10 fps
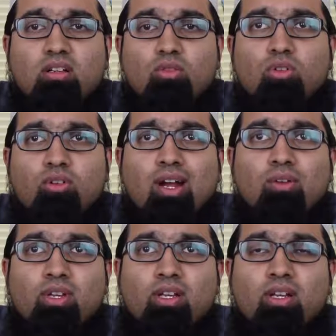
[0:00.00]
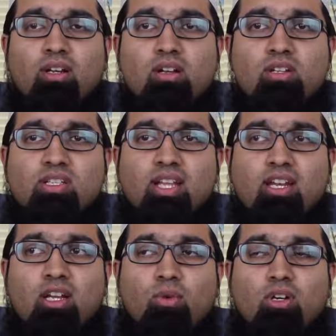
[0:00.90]
good grounding in
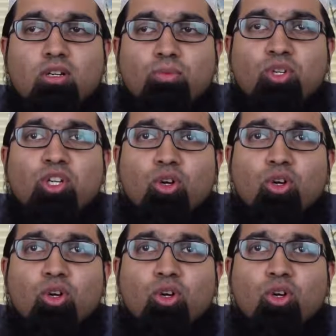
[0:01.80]
understanding what community